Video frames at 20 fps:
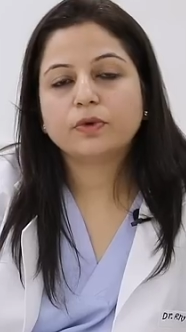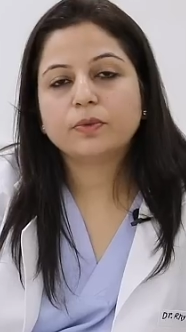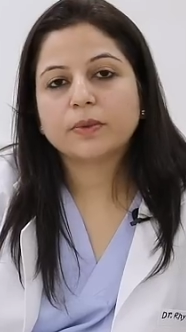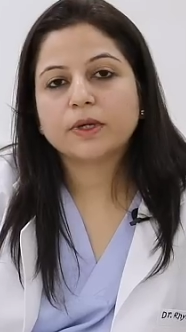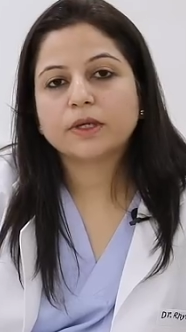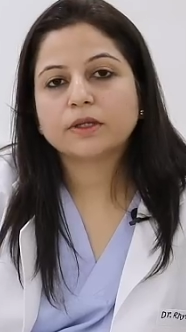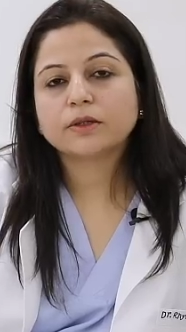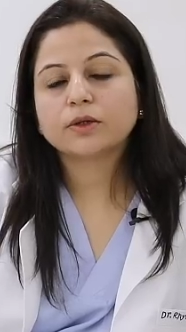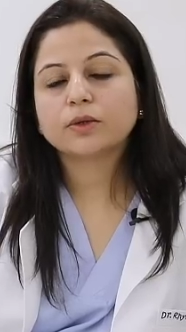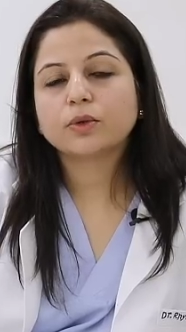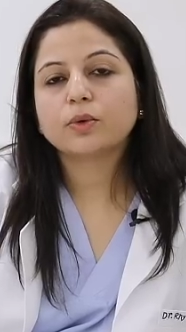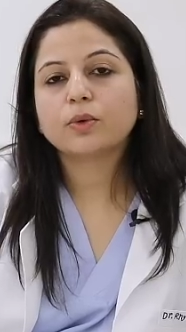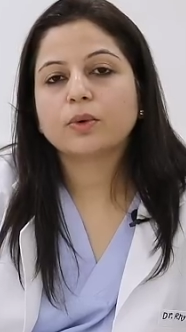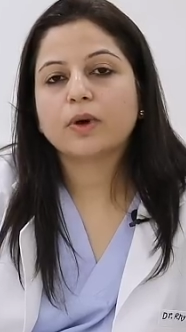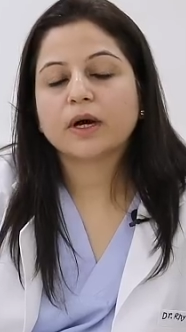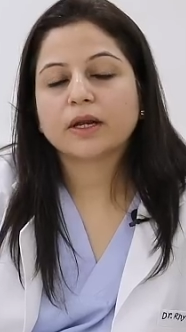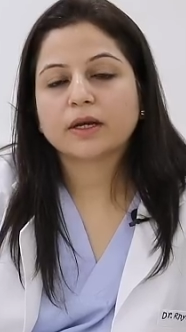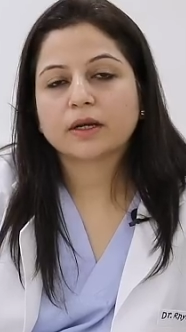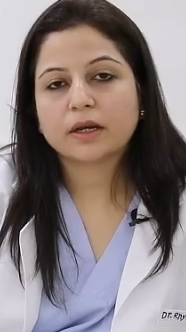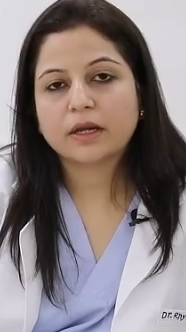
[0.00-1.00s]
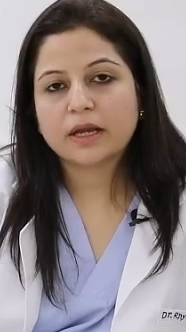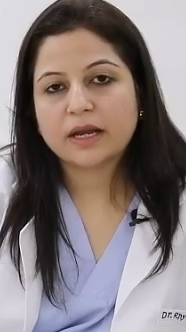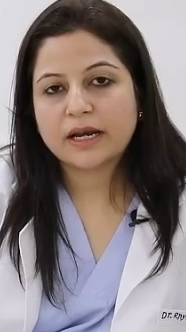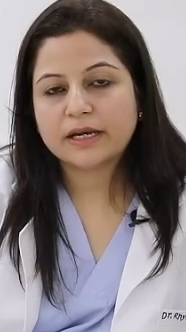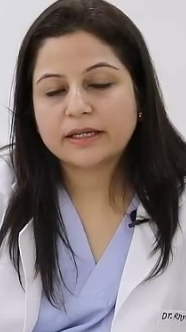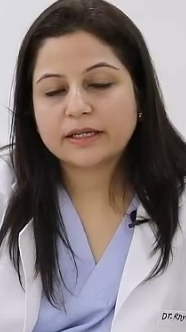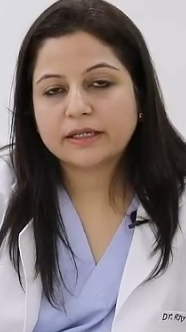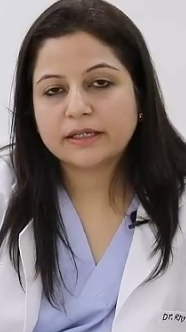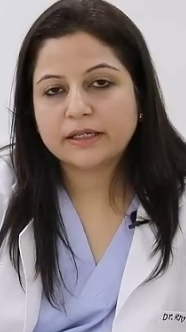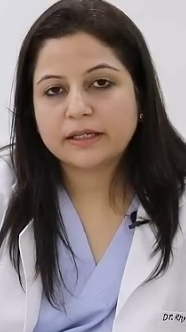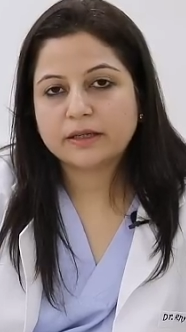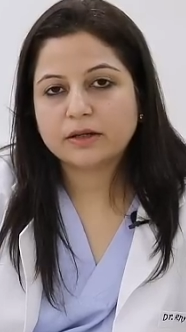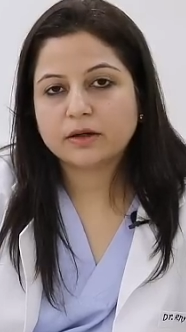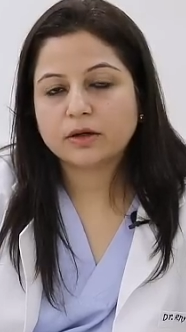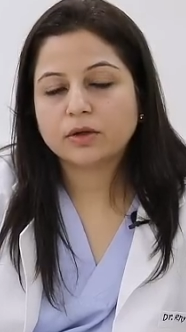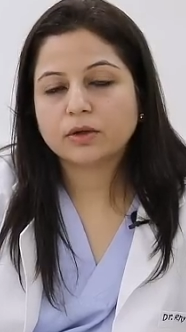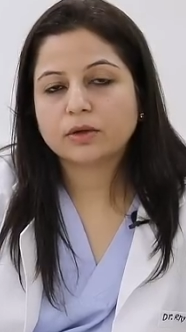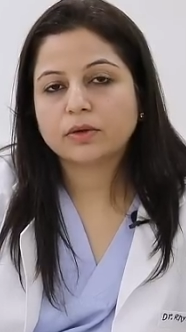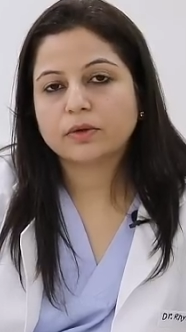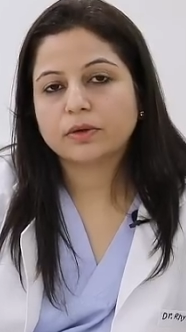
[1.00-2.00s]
women who are elderly or